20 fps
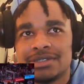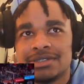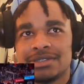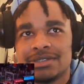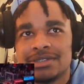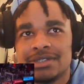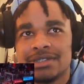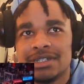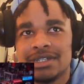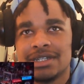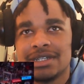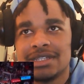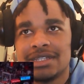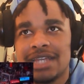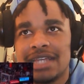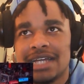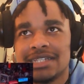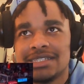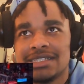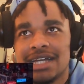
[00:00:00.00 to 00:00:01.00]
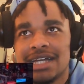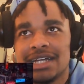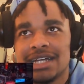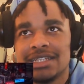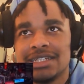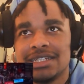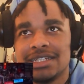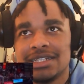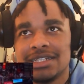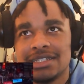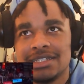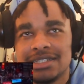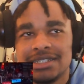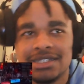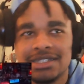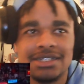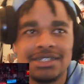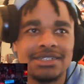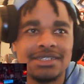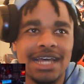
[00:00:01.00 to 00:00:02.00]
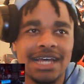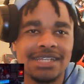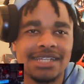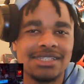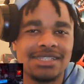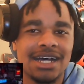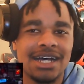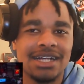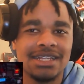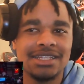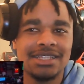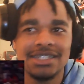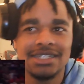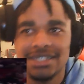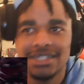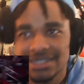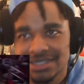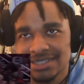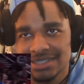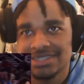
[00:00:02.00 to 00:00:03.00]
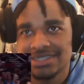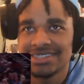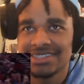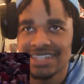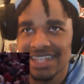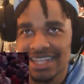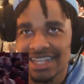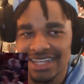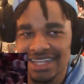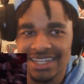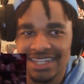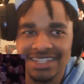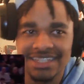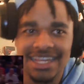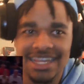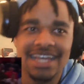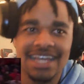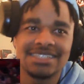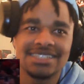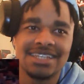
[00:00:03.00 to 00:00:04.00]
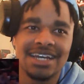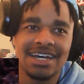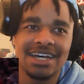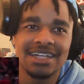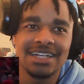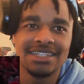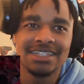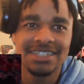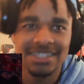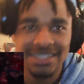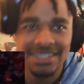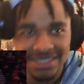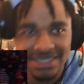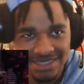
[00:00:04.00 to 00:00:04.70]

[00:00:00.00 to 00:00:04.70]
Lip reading: Ugh, that's dollar. That's dollar. That's dollar.